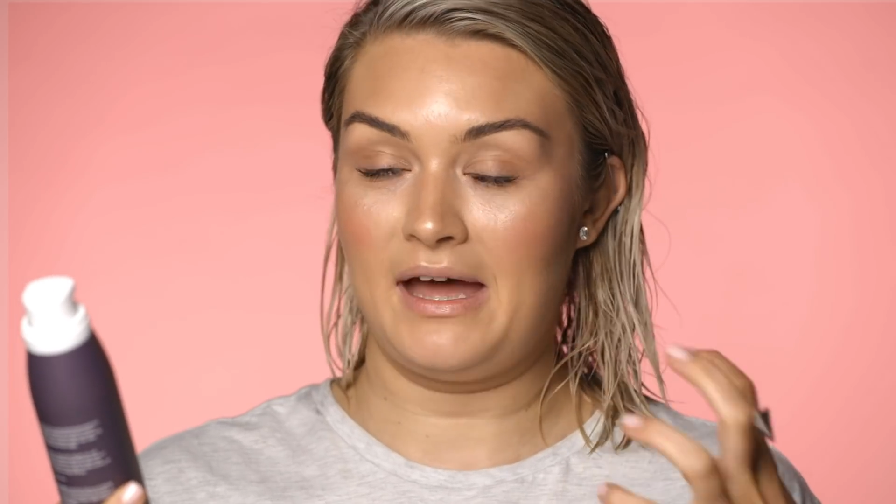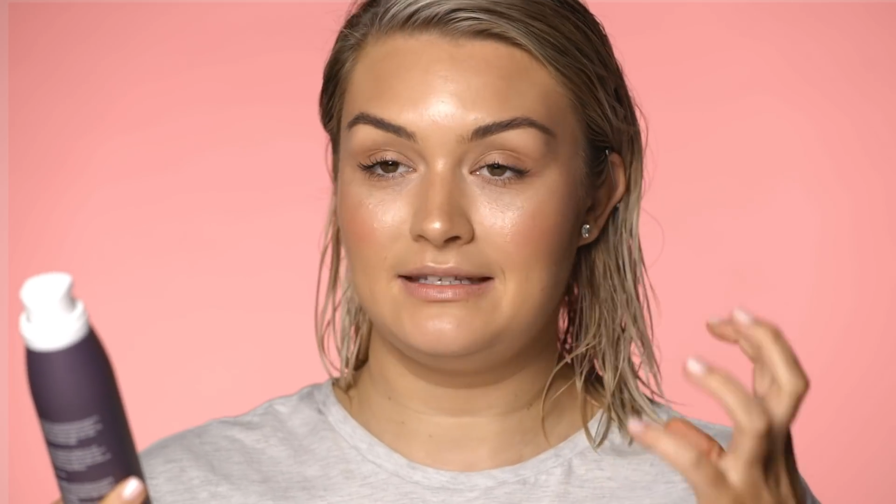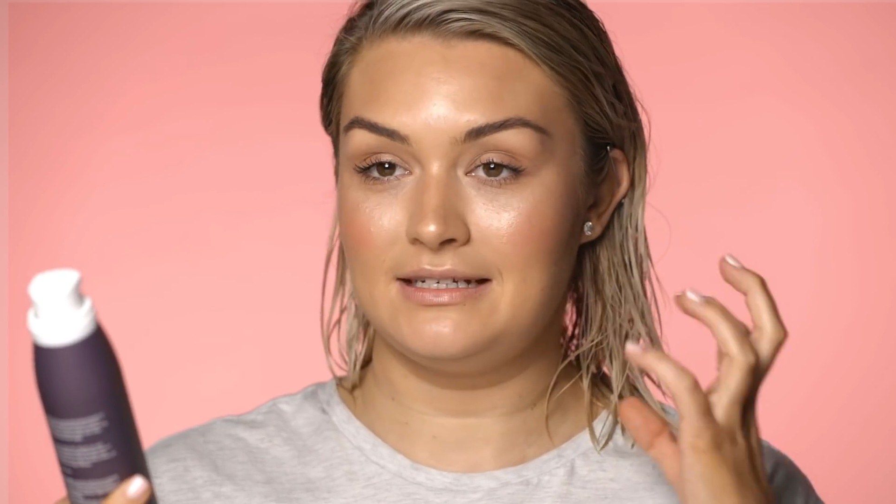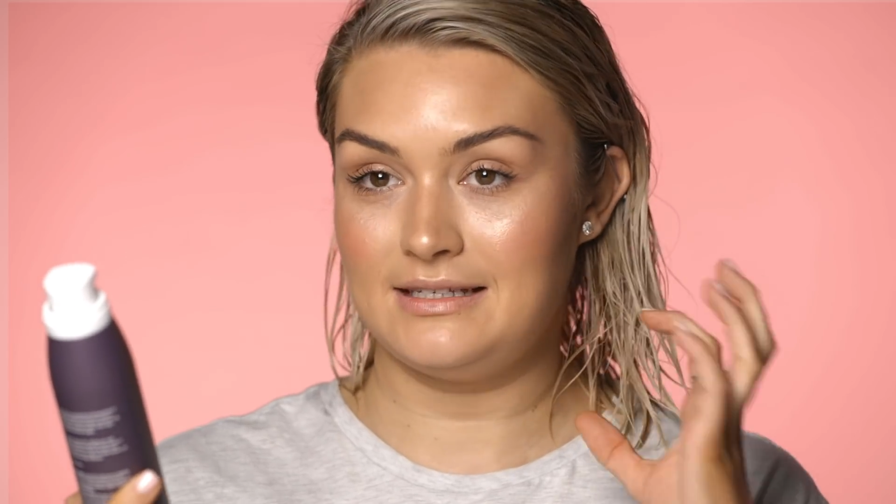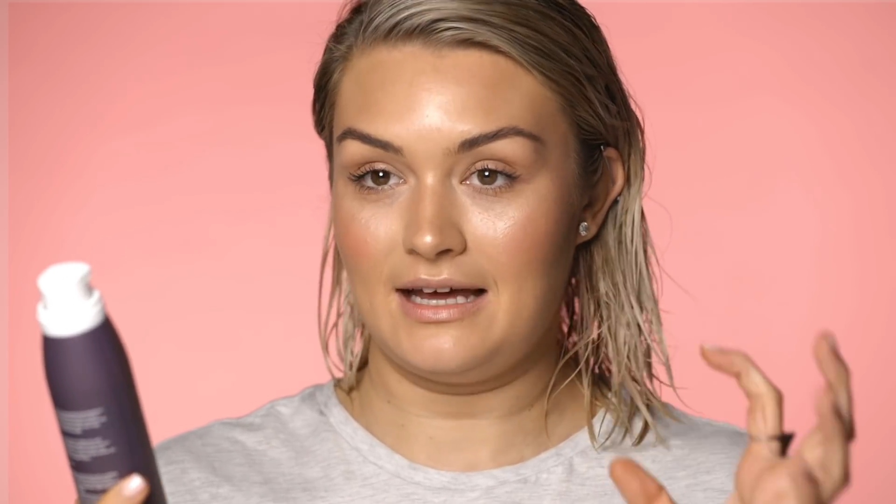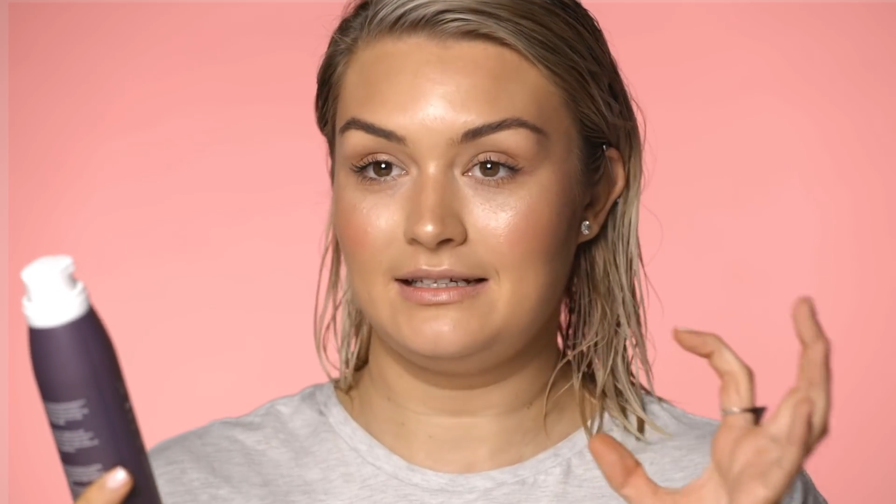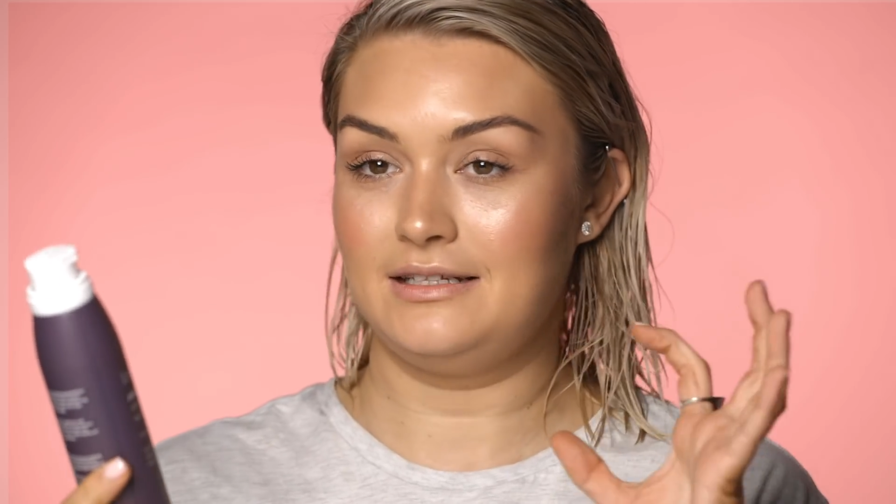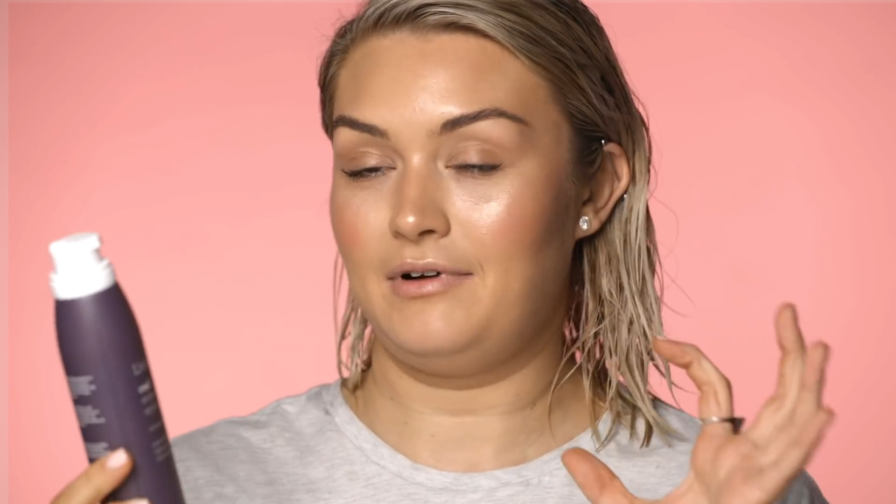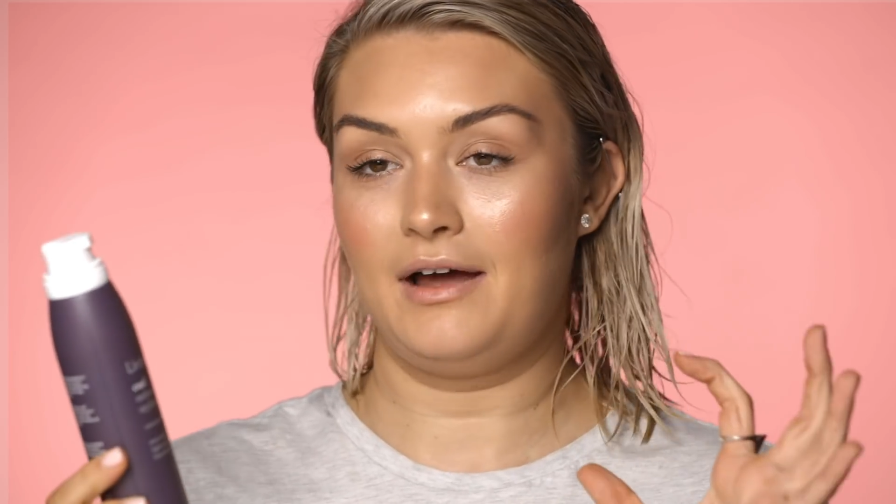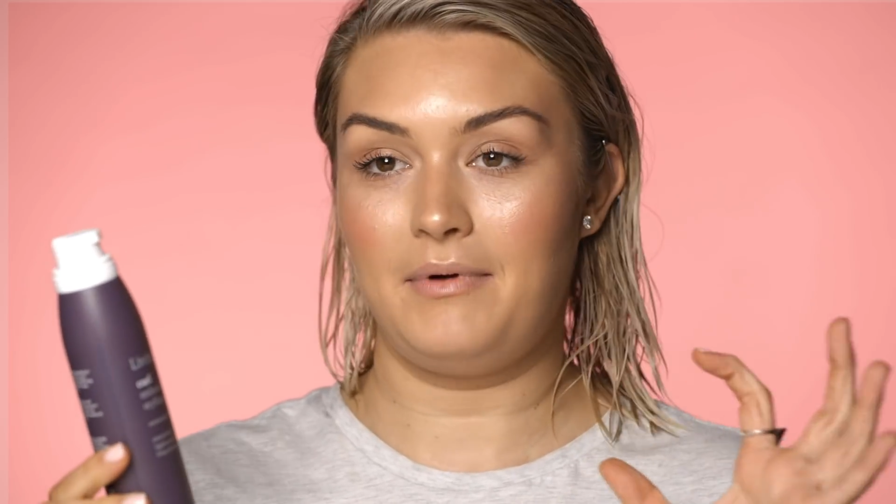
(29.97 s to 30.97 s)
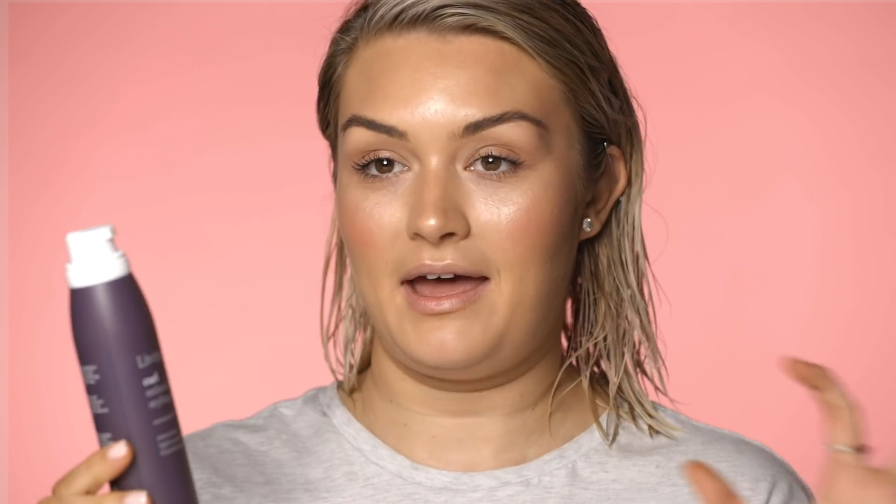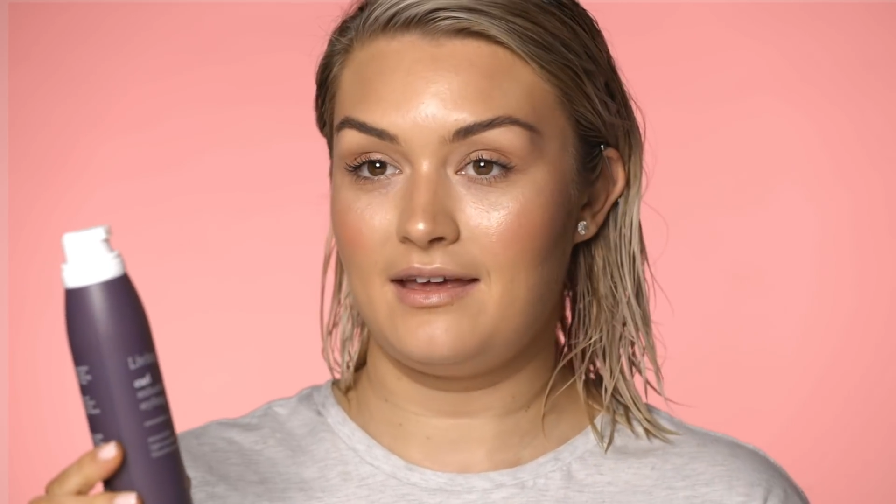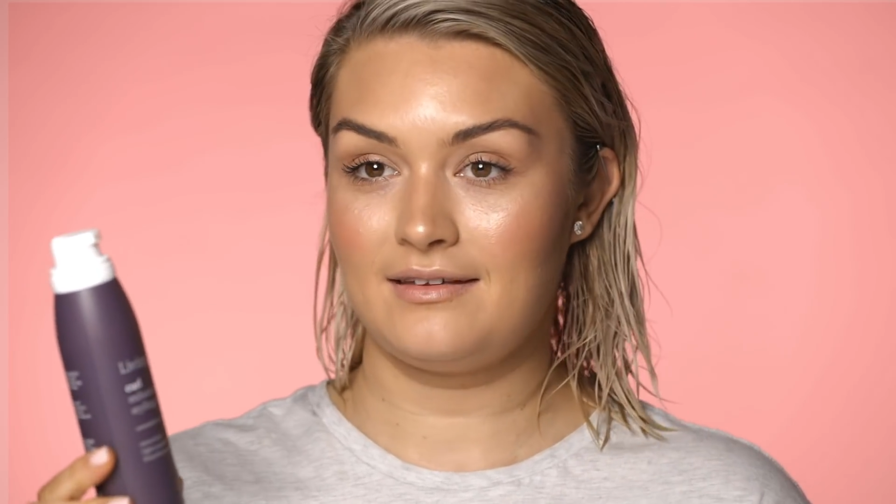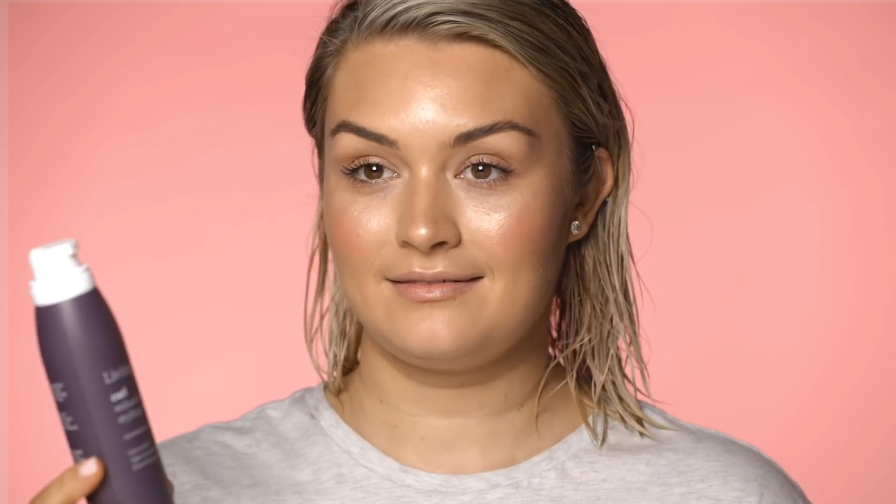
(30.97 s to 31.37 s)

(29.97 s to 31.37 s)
bounce exactly the right way.